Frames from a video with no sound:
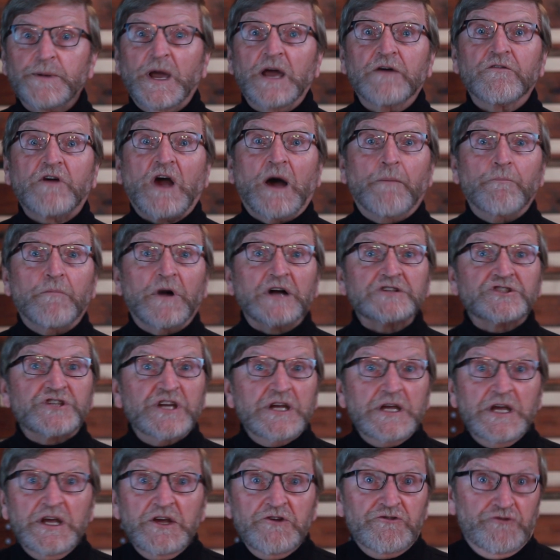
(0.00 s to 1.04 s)
may have come much
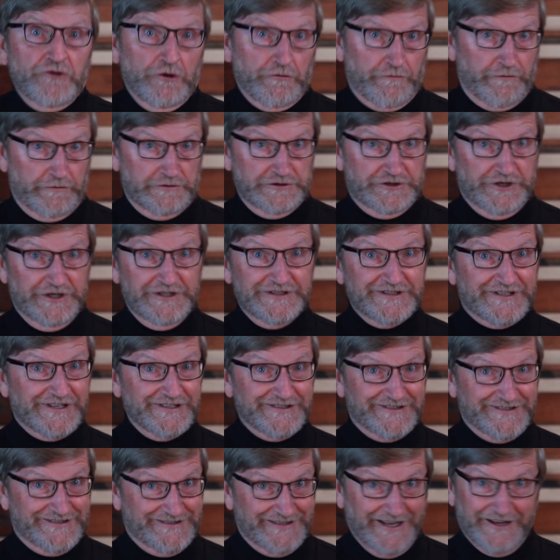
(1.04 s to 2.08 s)
easier for
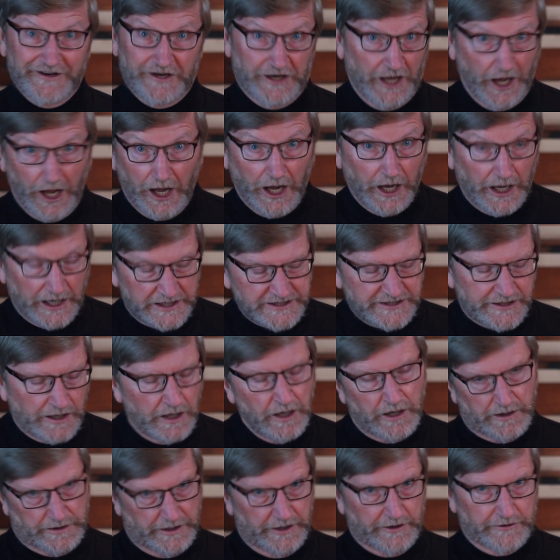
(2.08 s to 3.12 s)
Jesus than to us.
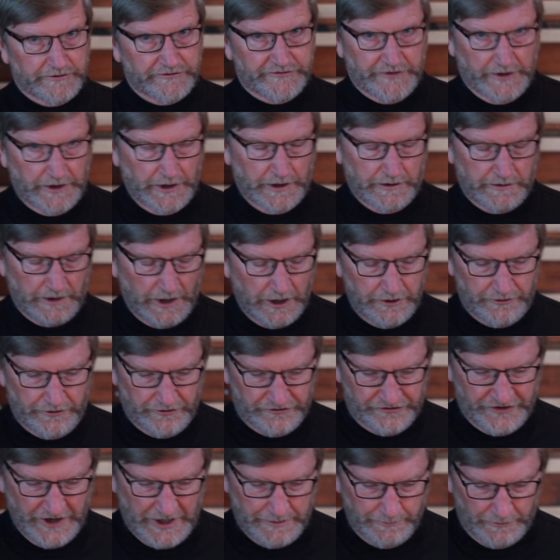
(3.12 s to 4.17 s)
There's an
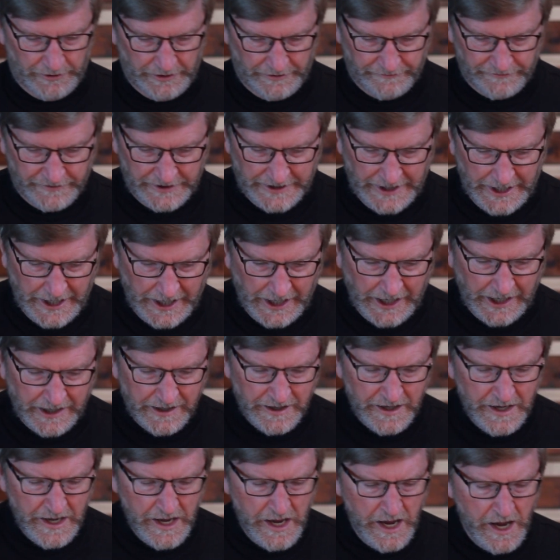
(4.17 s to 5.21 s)
understatement of the
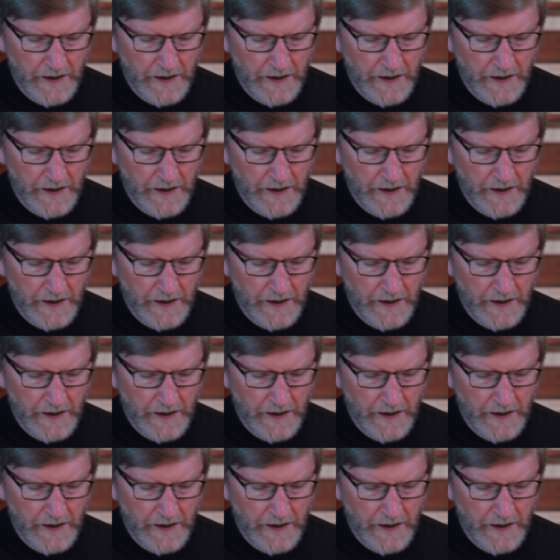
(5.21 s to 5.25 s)
day.